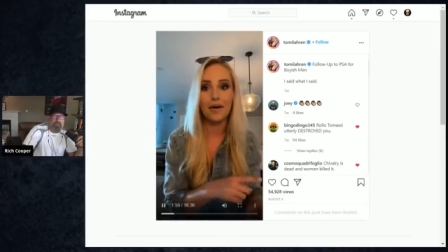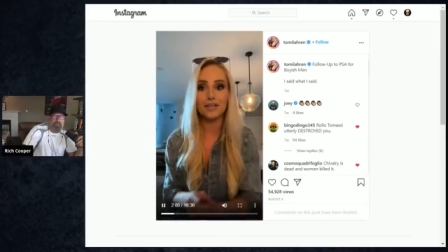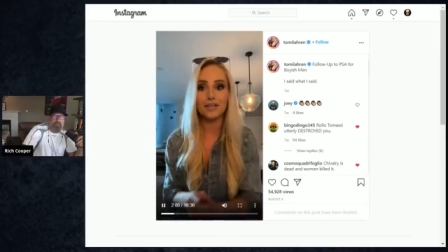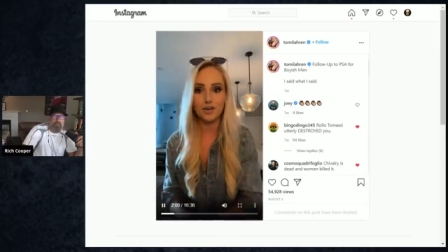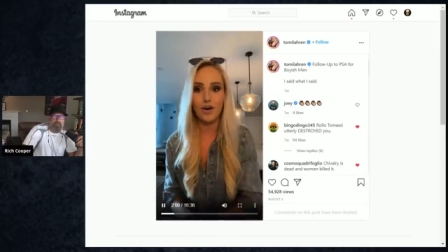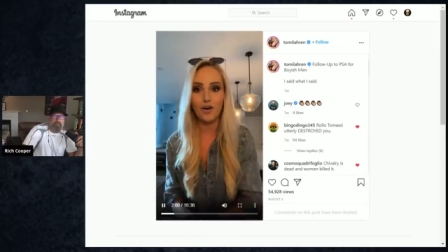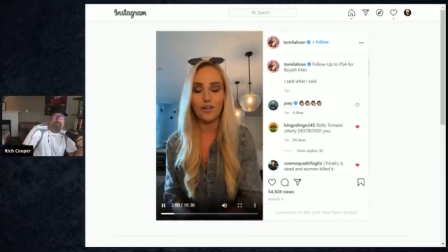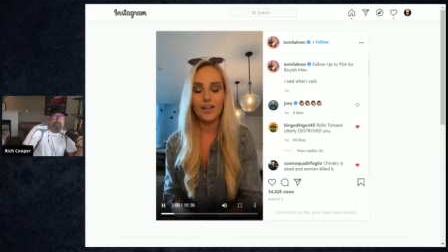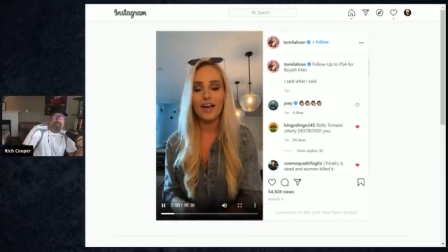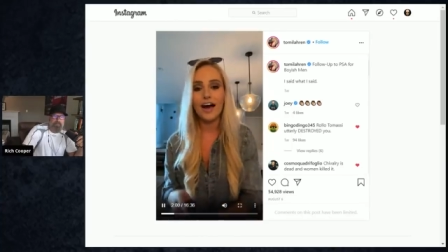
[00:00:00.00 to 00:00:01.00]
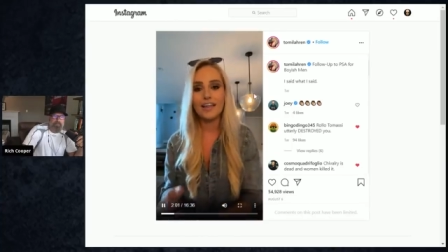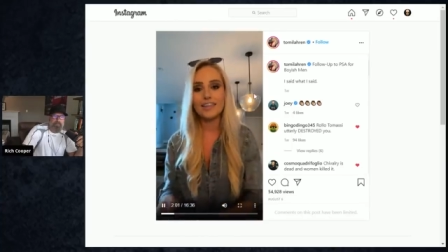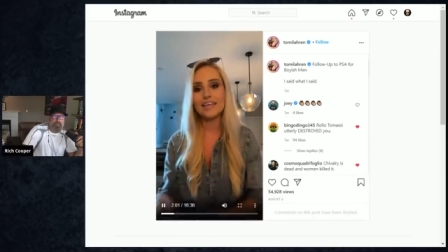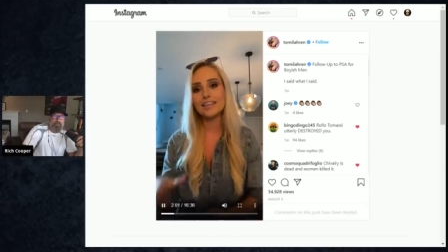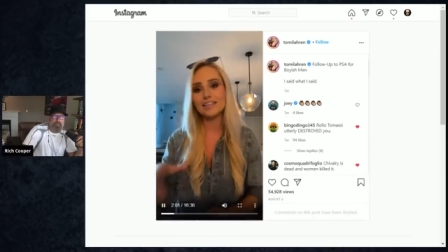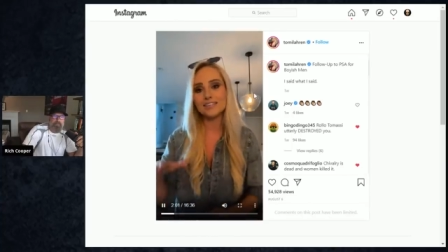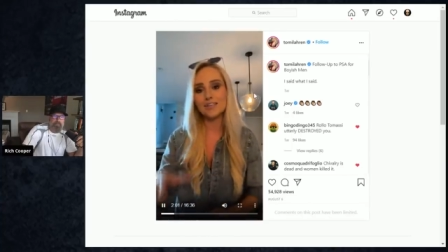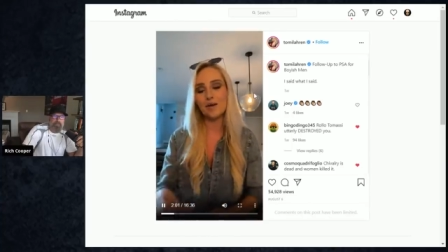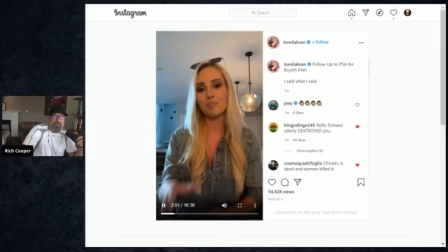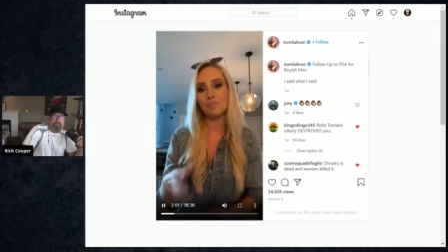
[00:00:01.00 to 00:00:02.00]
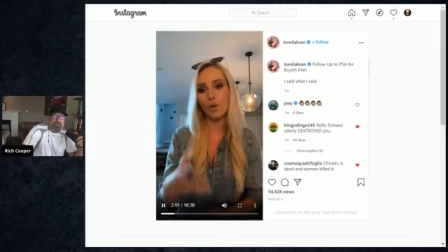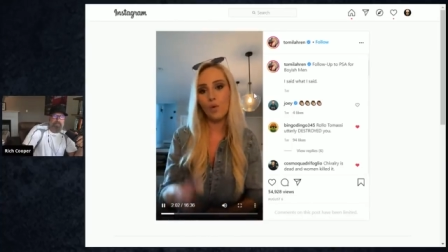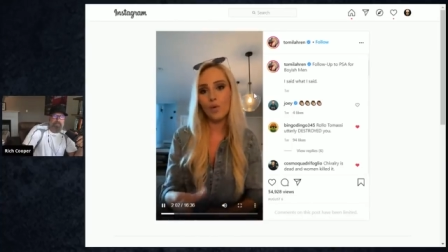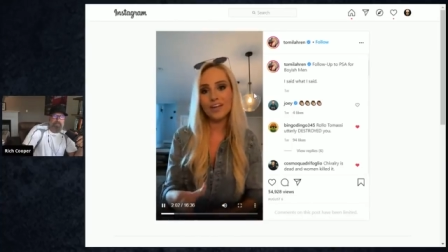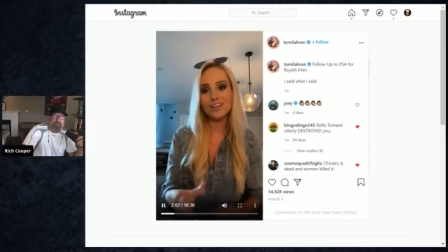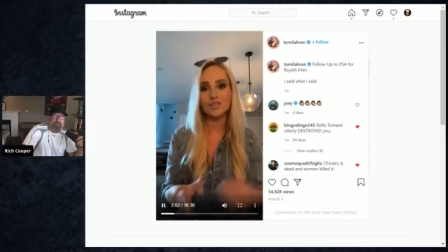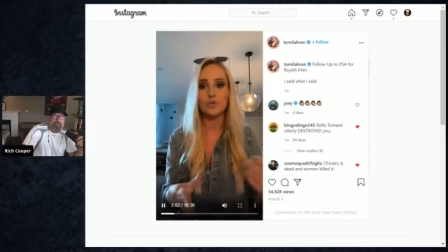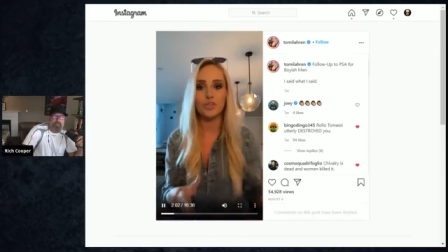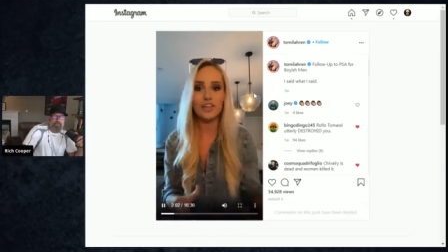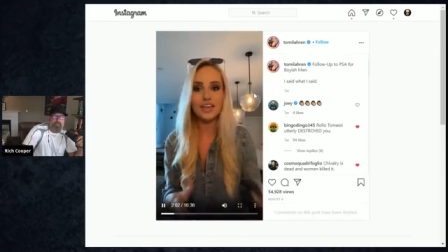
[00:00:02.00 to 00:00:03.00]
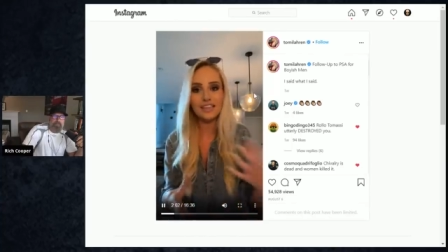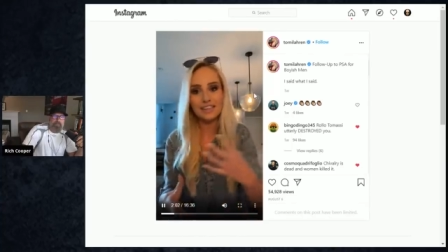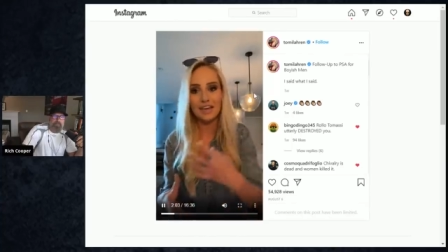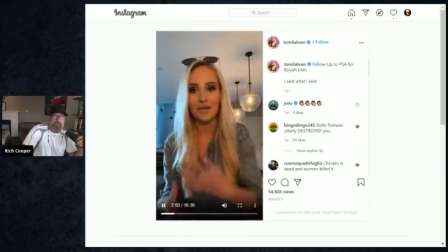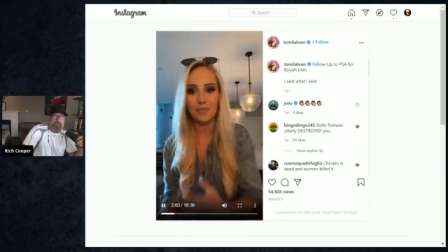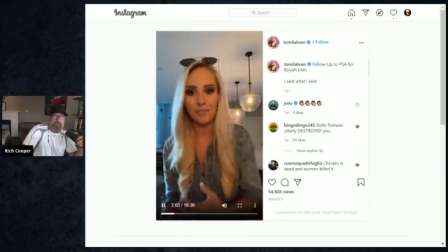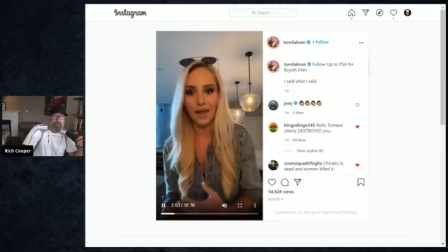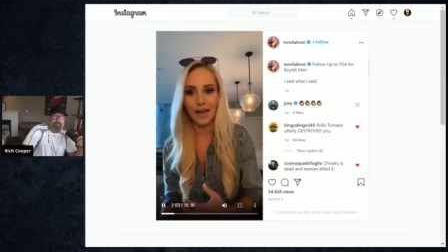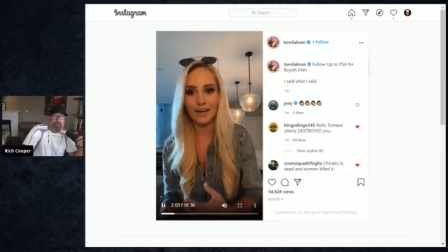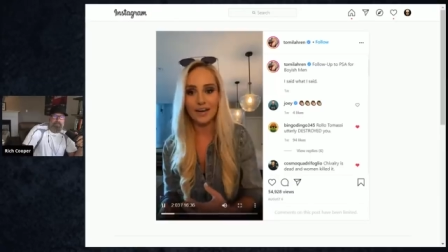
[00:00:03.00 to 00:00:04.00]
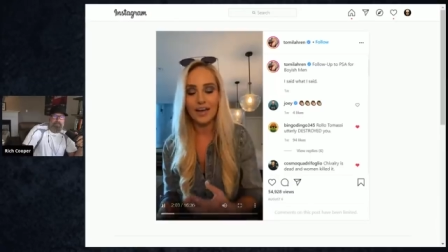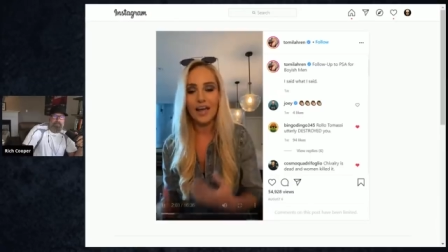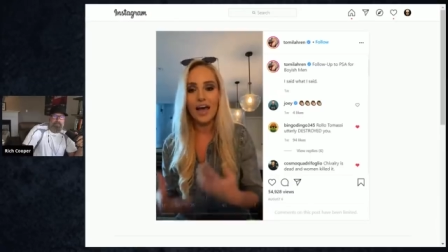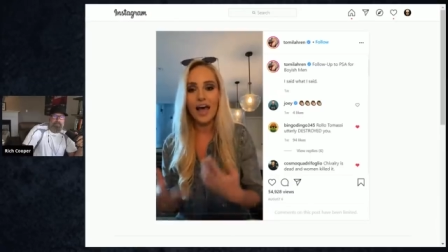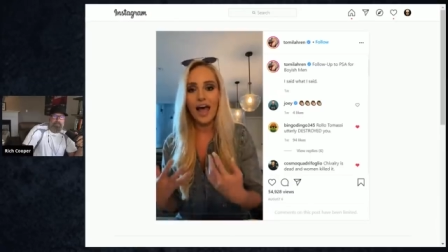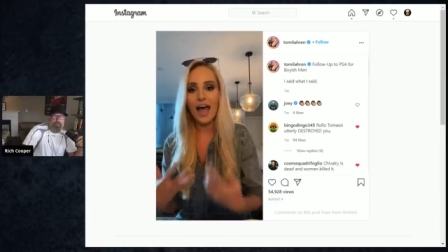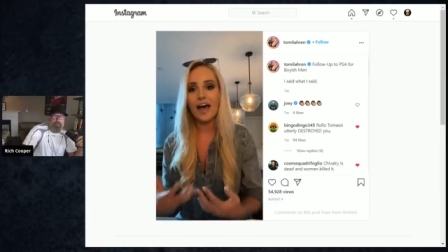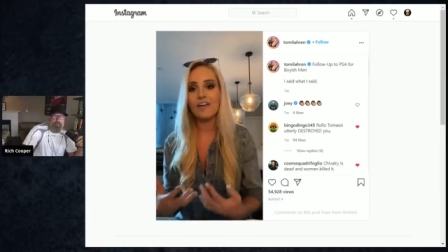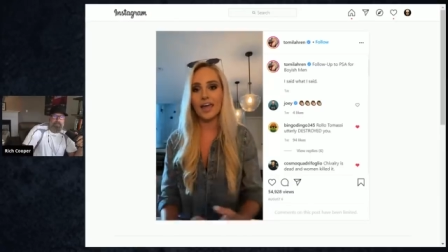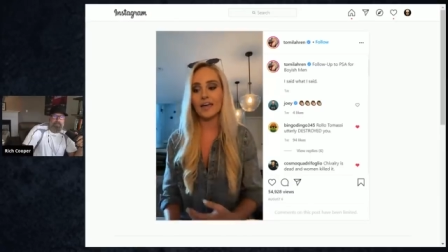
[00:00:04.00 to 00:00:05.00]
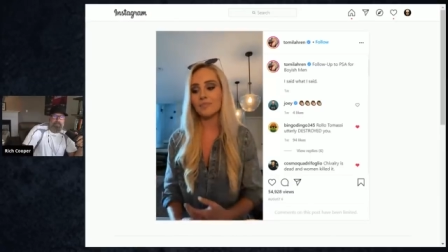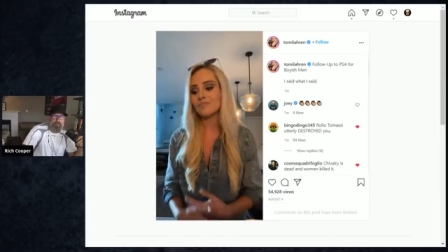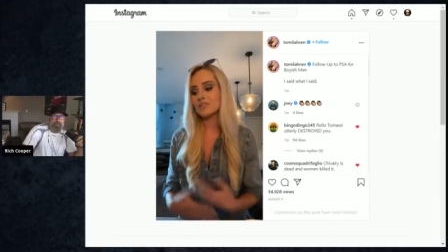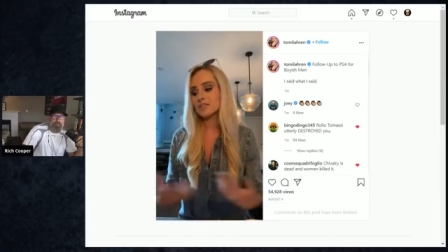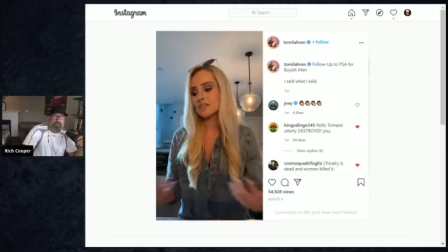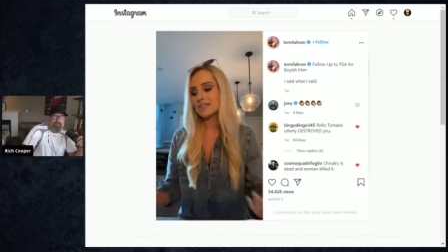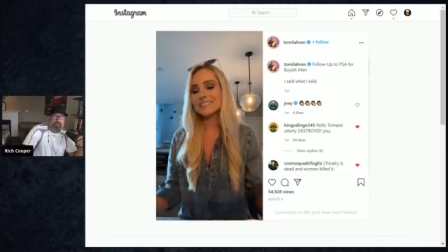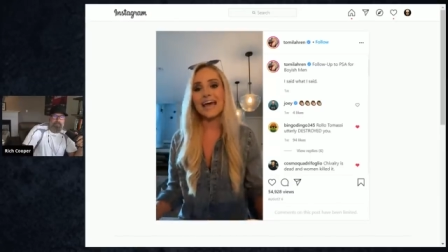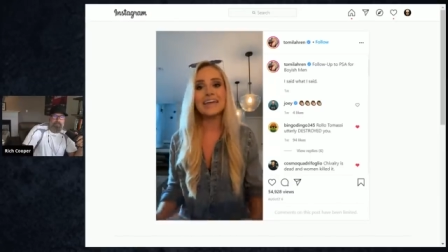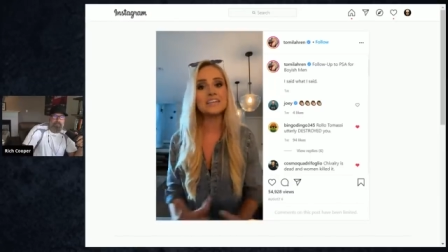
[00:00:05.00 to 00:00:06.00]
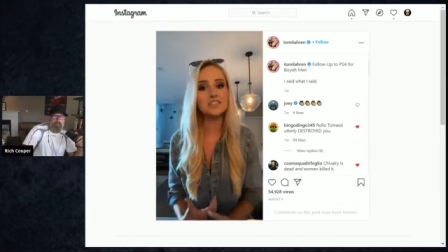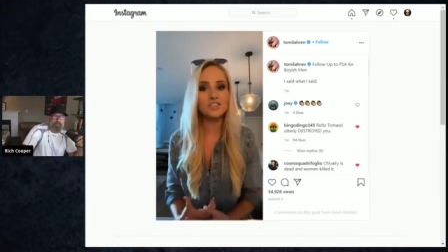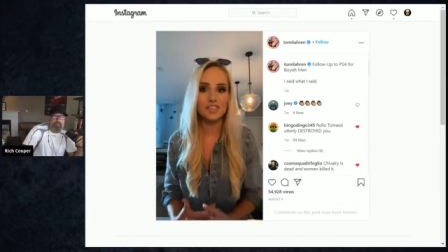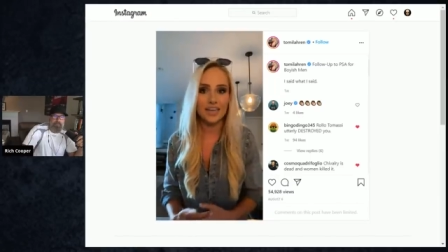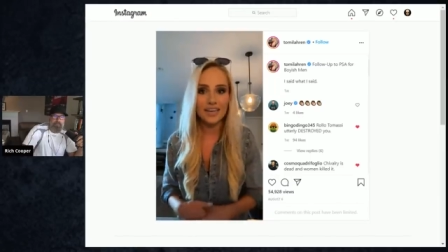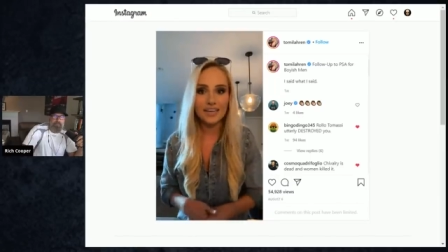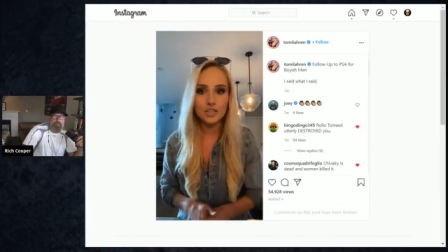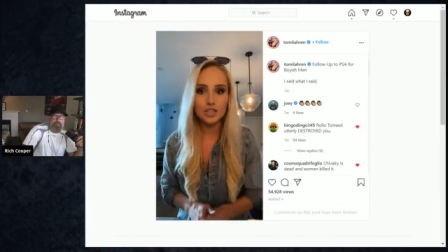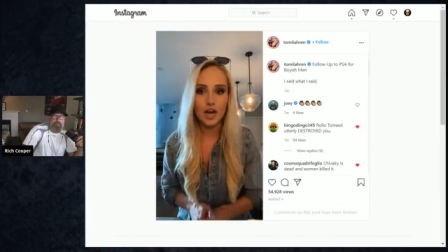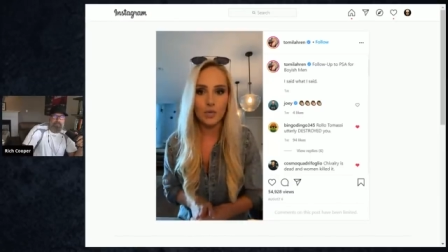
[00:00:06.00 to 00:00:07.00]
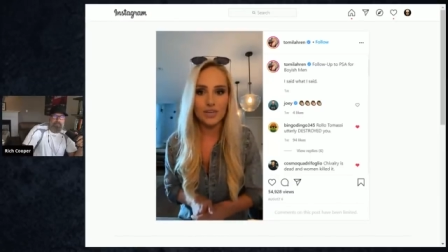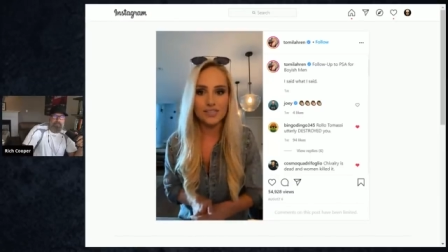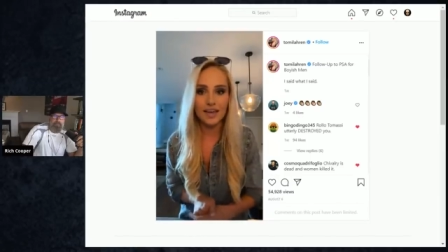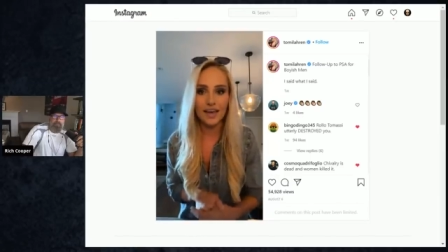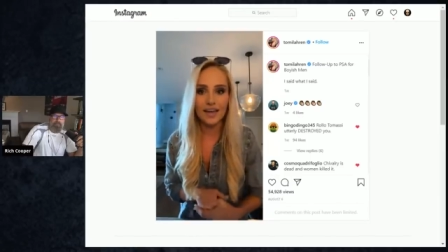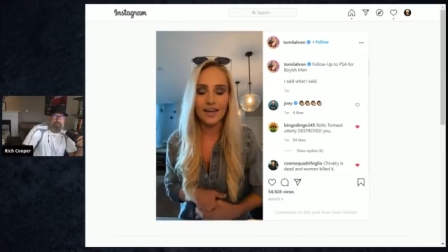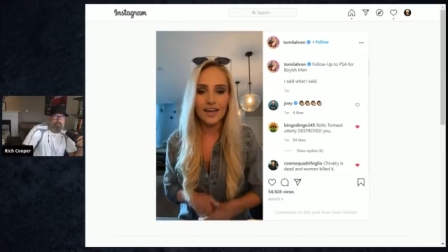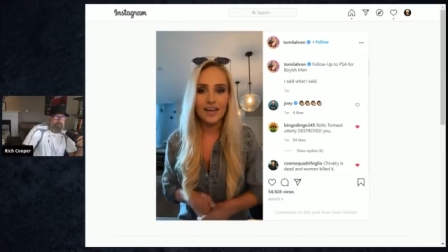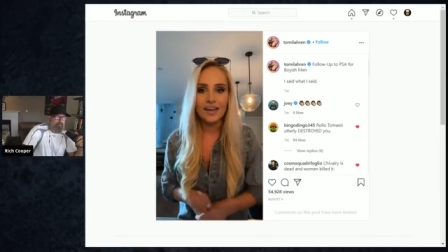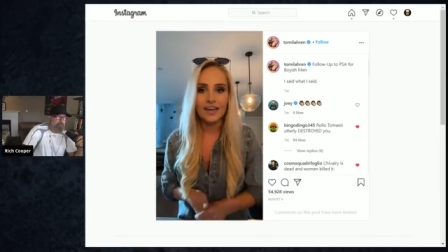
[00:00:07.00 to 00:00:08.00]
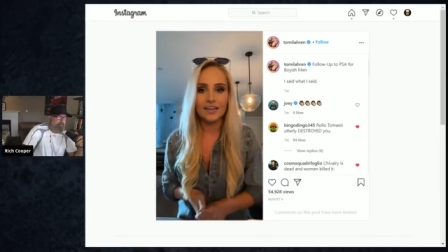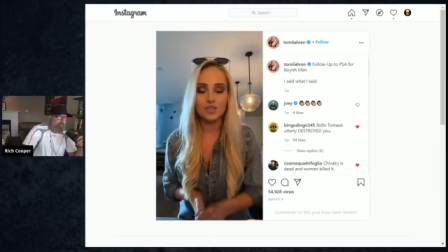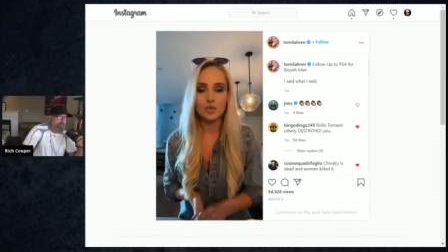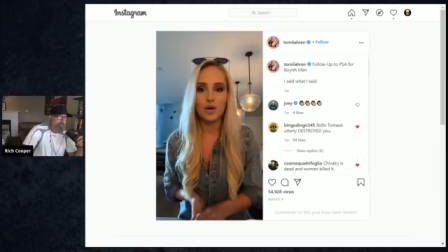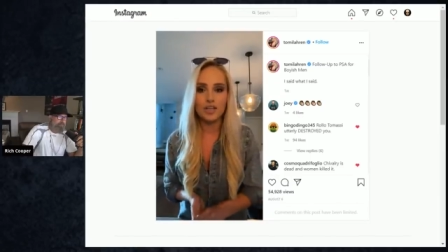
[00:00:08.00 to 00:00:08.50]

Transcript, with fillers: are trash at all. I think that some boys who think that they are men have a tendency, shall we say, in